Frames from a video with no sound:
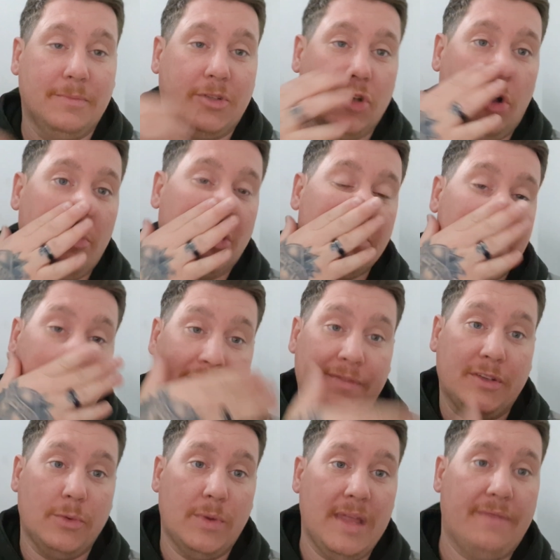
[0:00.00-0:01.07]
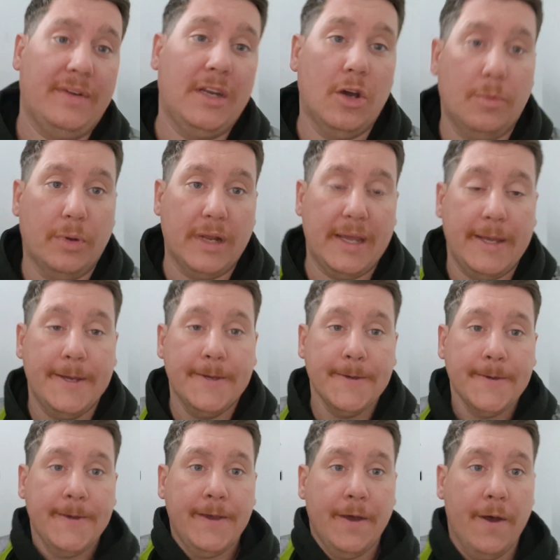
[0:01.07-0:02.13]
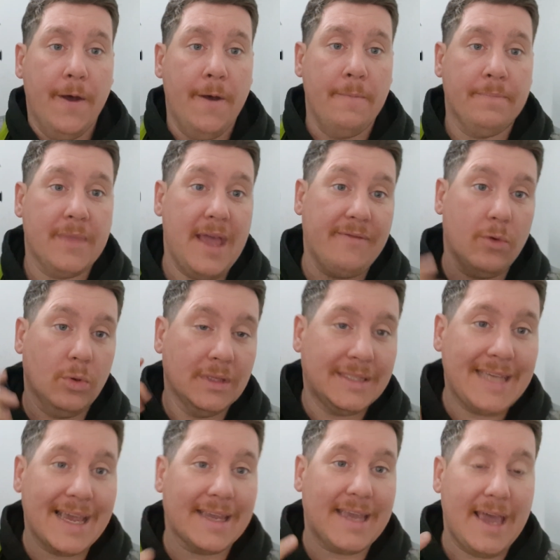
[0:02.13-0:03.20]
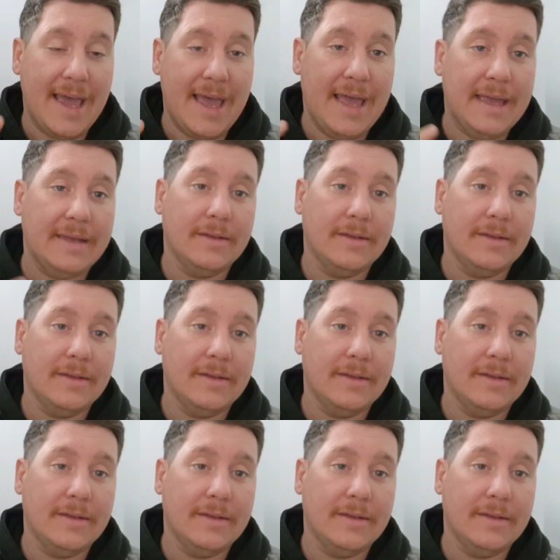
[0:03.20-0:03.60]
so much, Danny, for doing that video, buddy. Everyone take care.